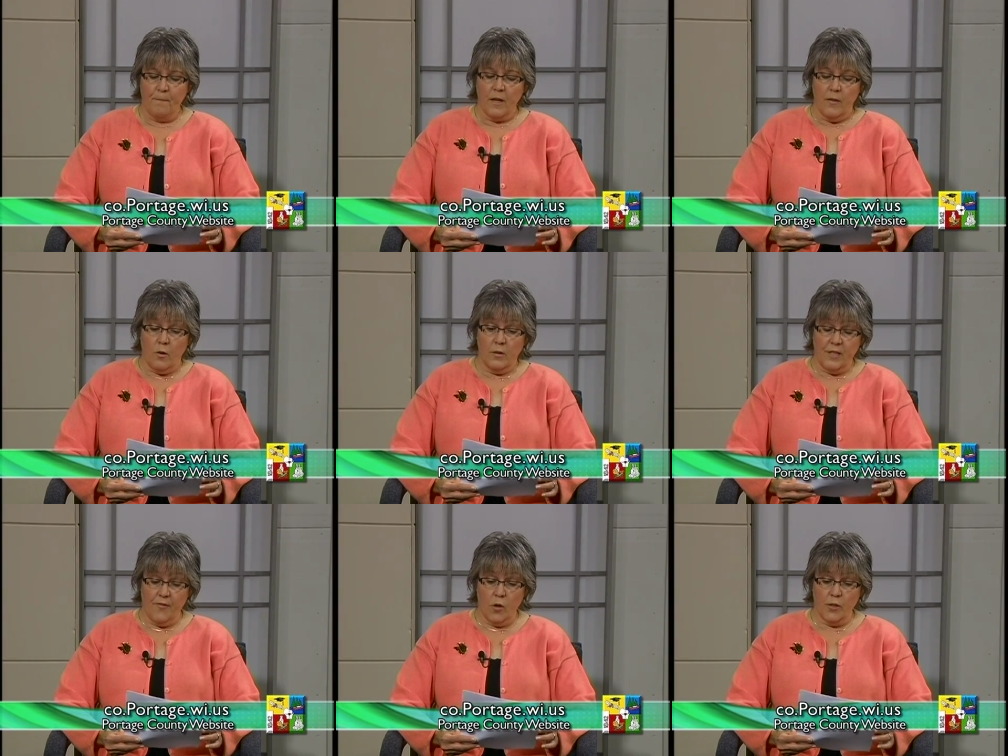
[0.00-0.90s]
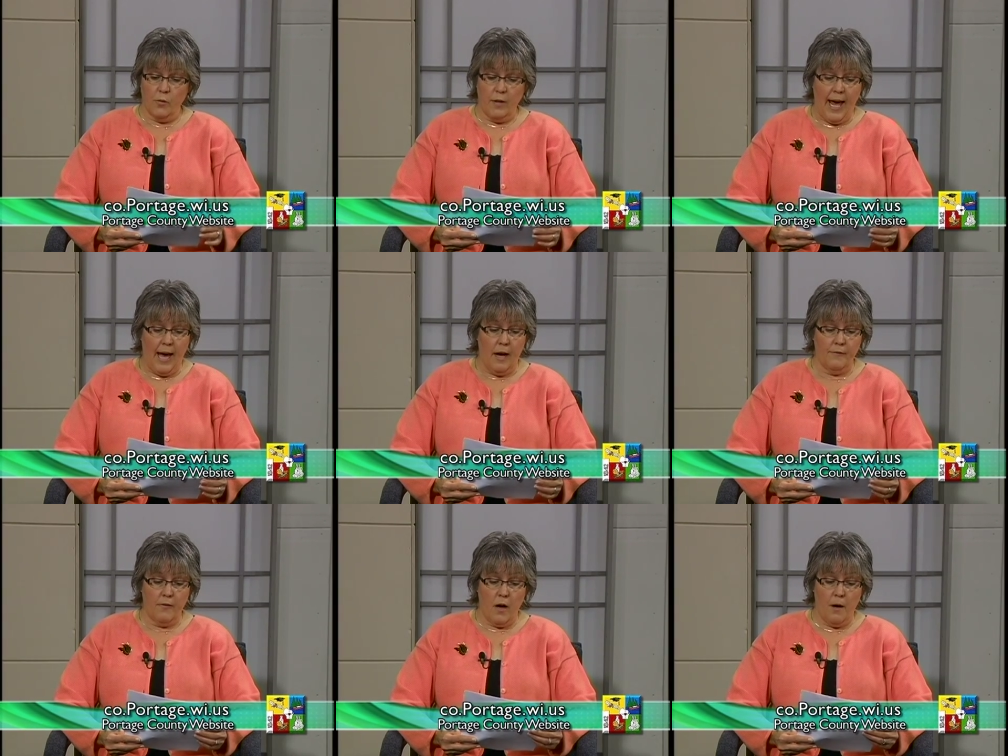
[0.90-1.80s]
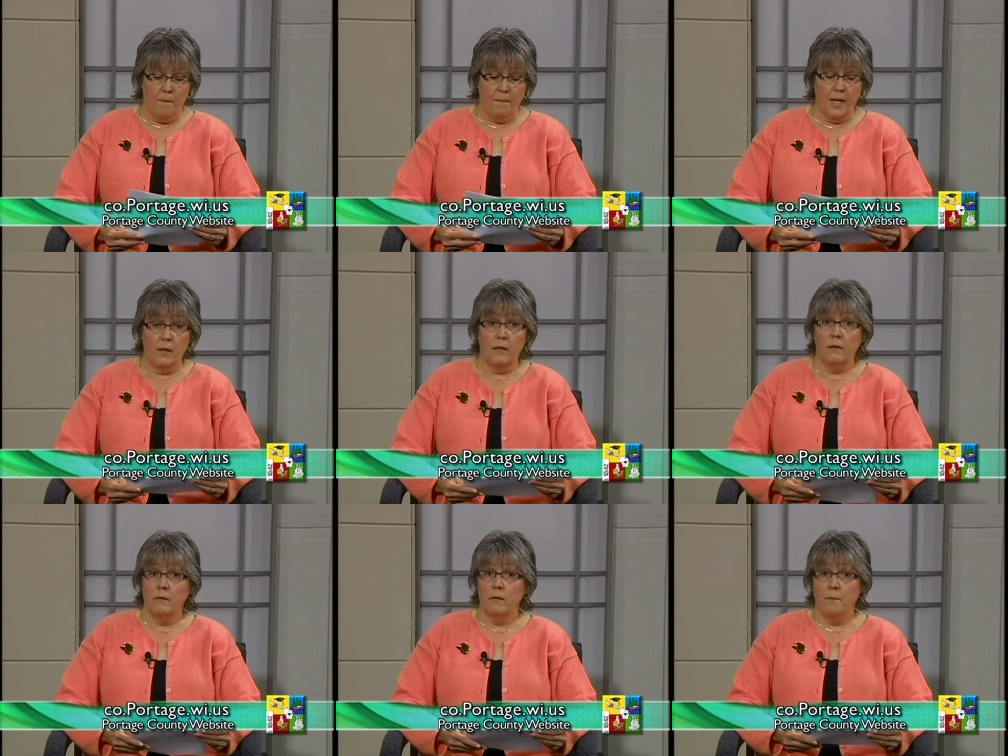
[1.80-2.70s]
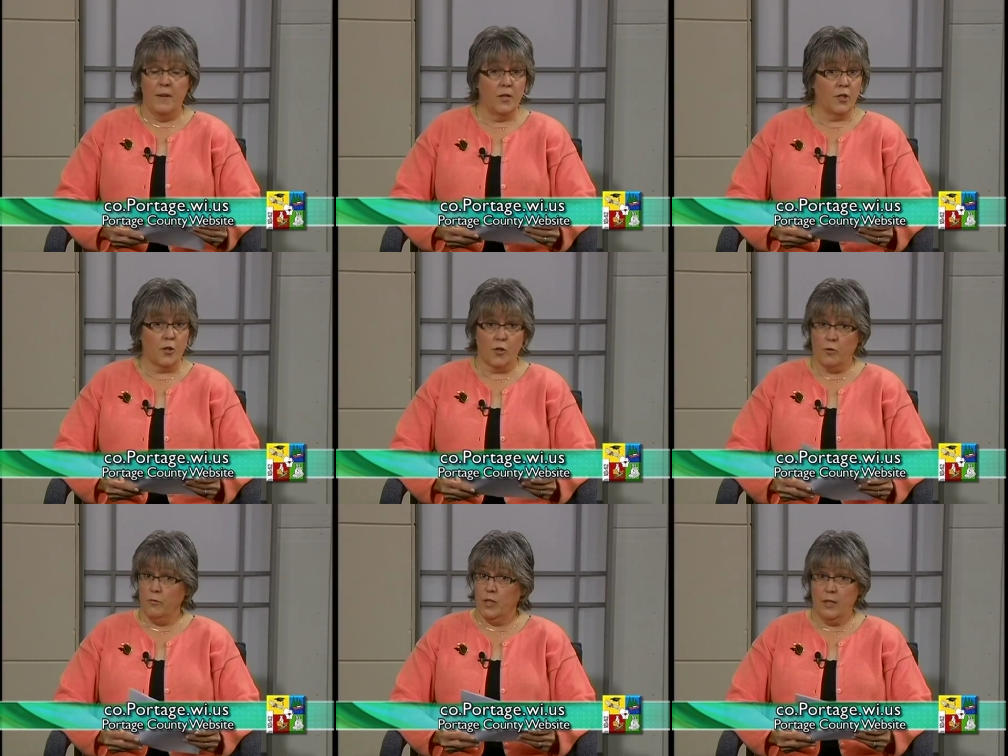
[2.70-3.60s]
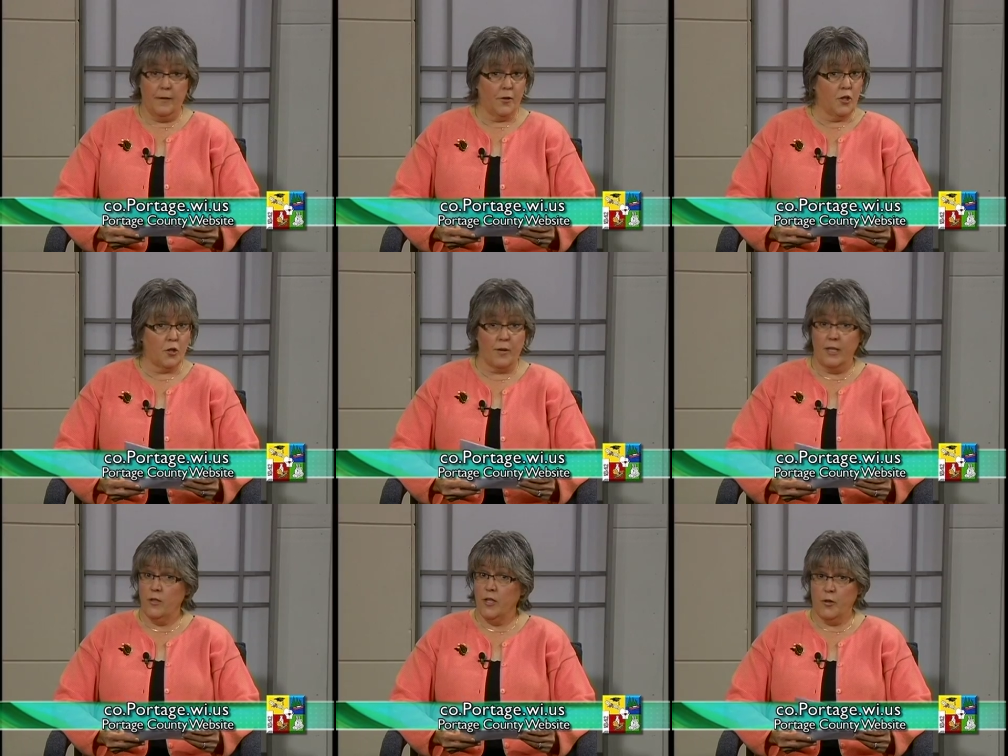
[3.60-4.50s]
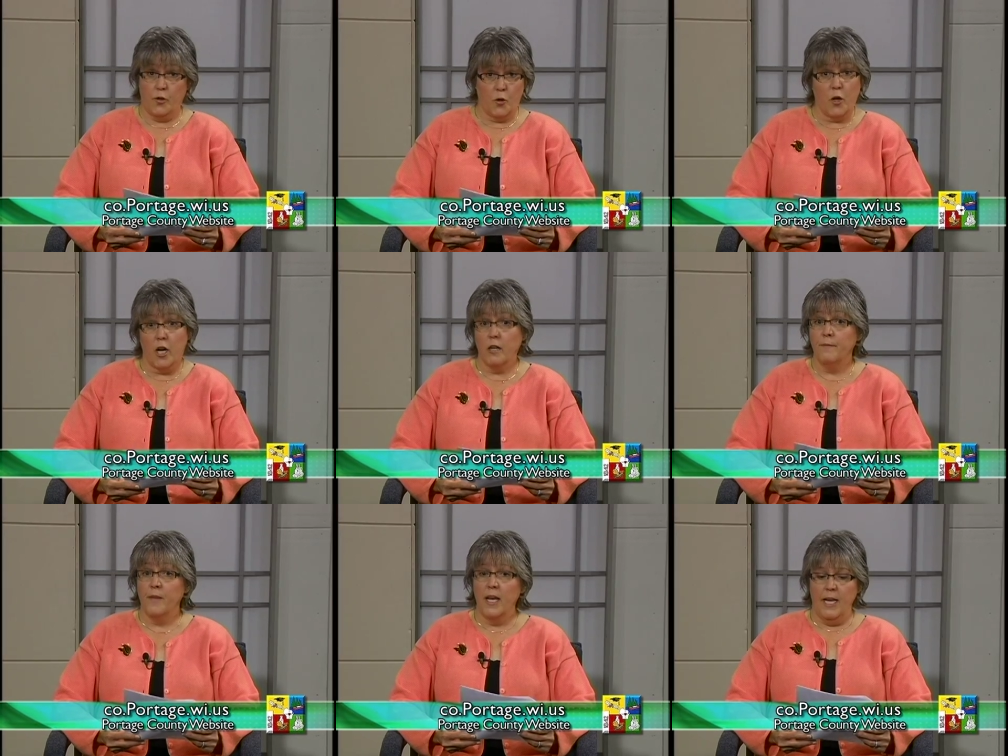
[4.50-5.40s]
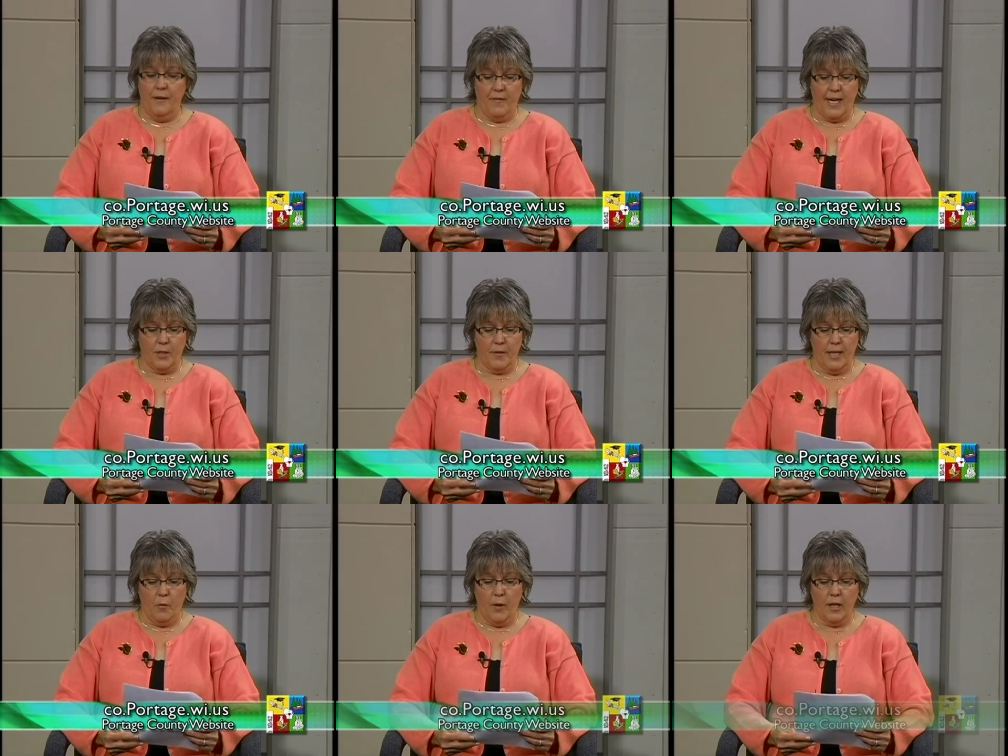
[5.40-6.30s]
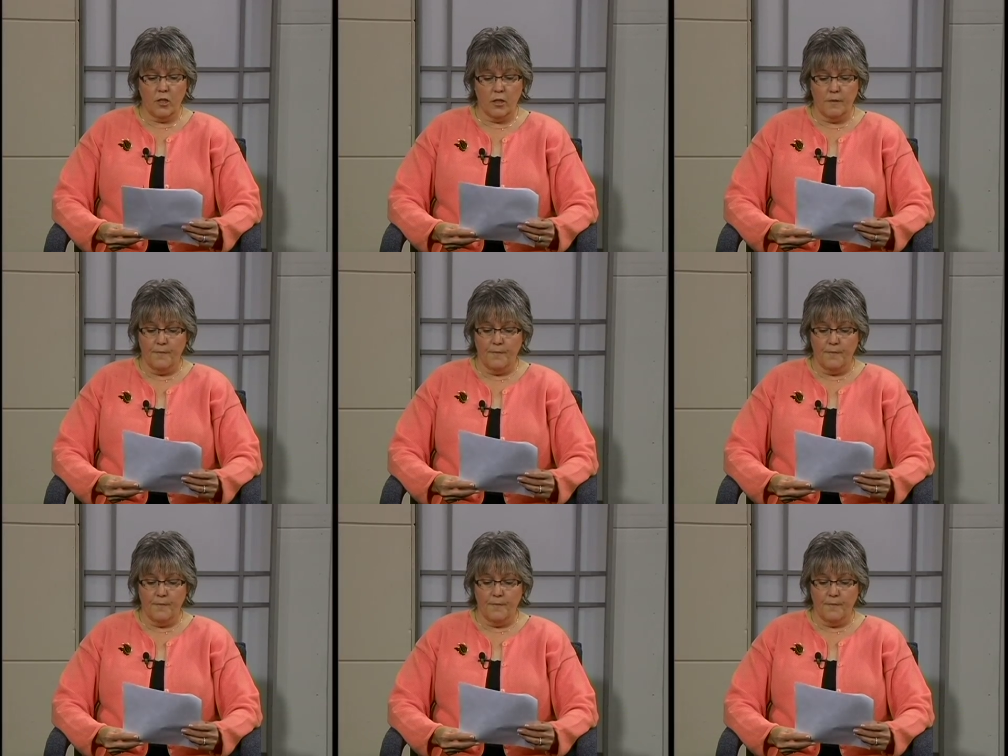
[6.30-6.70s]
those folks will have meals delivered straight to their door, if that's what they wish.